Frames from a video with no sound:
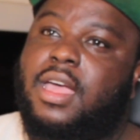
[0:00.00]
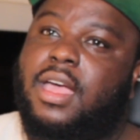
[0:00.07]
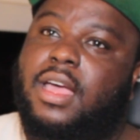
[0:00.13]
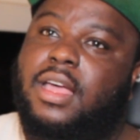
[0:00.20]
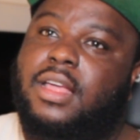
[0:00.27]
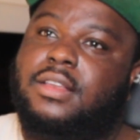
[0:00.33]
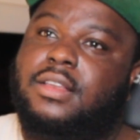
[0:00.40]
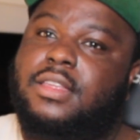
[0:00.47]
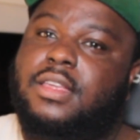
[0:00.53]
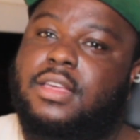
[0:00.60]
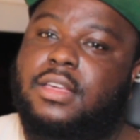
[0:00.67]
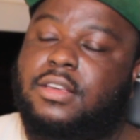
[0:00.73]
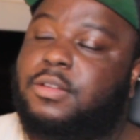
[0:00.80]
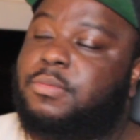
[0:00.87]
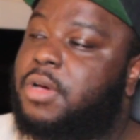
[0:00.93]
and
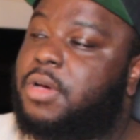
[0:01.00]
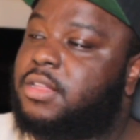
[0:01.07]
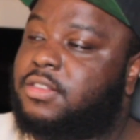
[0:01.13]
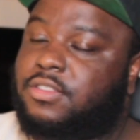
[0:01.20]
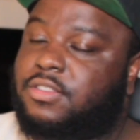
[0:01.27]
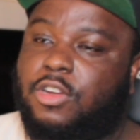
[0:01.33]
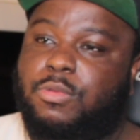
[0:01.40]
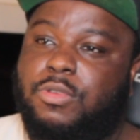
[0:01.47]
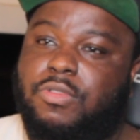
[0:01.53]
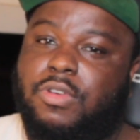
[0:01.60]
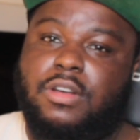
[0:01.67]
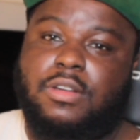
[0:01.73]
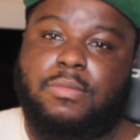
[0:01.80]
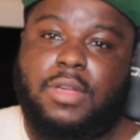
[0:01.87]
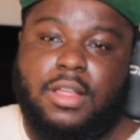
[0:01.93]
yeah, goodbye to Jeremy
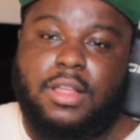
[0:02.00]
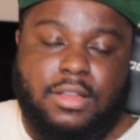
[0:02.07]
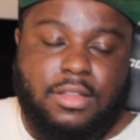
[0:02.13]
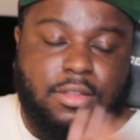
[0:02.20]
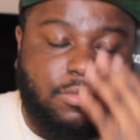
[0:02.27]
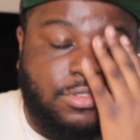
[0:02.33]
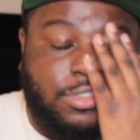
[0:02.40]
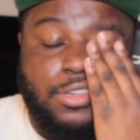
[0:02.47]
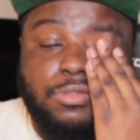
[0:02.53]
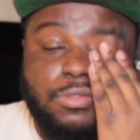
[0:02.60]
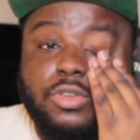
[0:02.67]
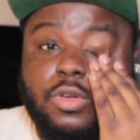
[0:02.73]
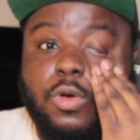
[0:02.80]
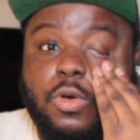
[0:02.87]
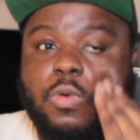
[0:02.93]
Renner, man. He was he
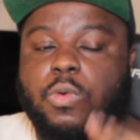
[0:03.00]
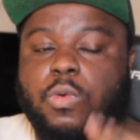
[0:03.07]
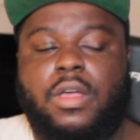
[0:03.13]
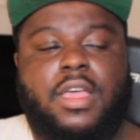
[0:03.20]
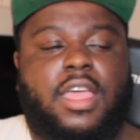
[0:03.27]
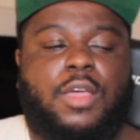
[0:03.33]
was cool.